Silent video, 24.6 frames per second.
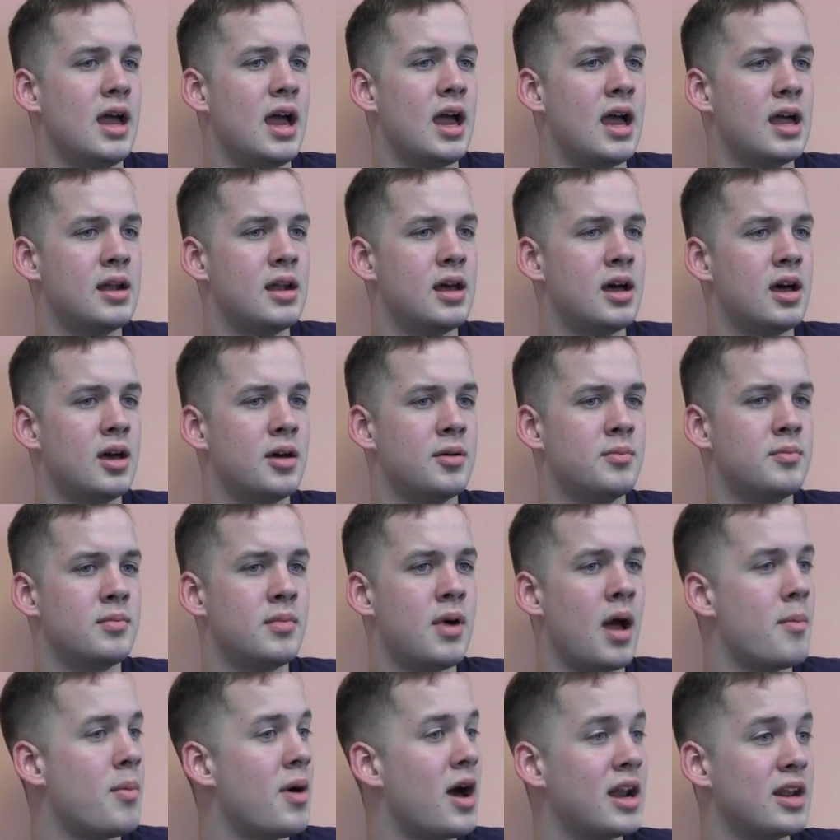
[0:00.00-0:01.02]
and
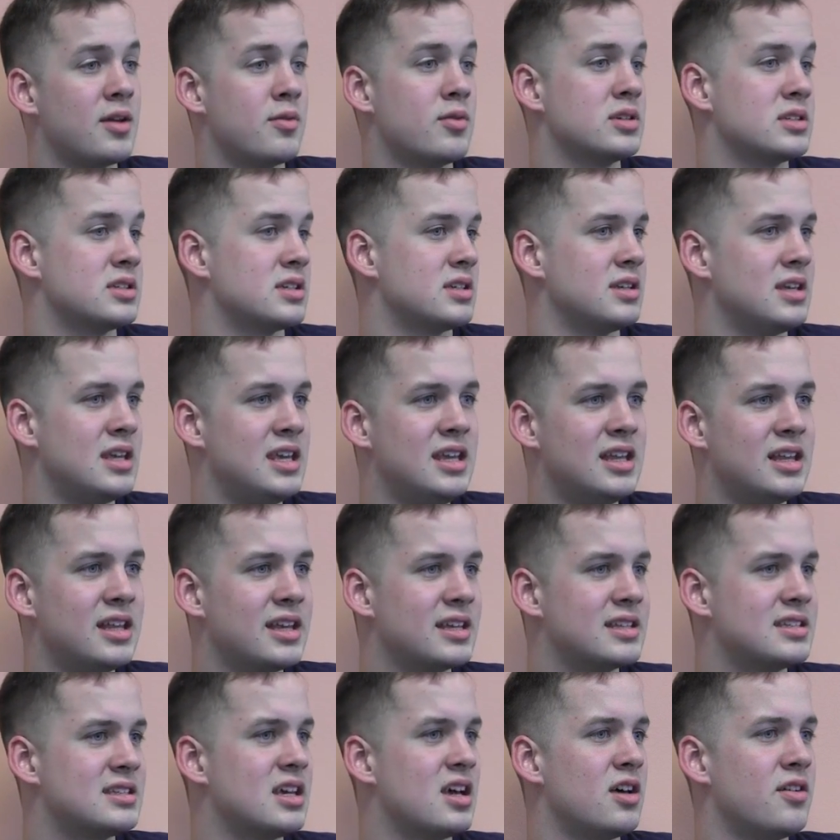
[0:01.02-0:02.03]
my body wasn't
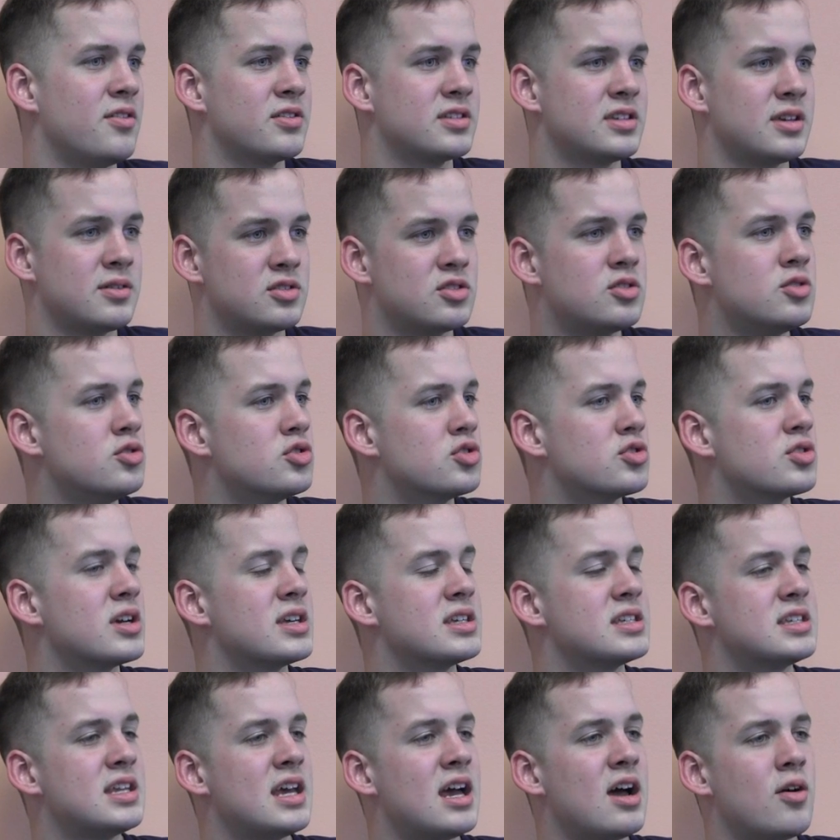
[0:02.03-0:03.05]
healing itself because I was too
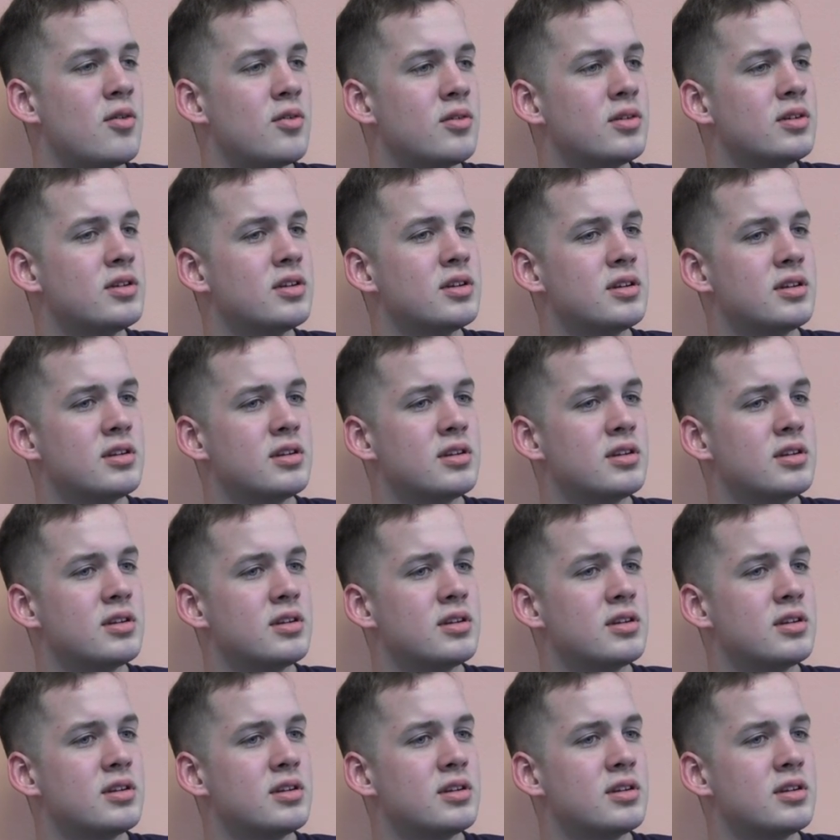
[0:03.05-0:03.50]
stressed out.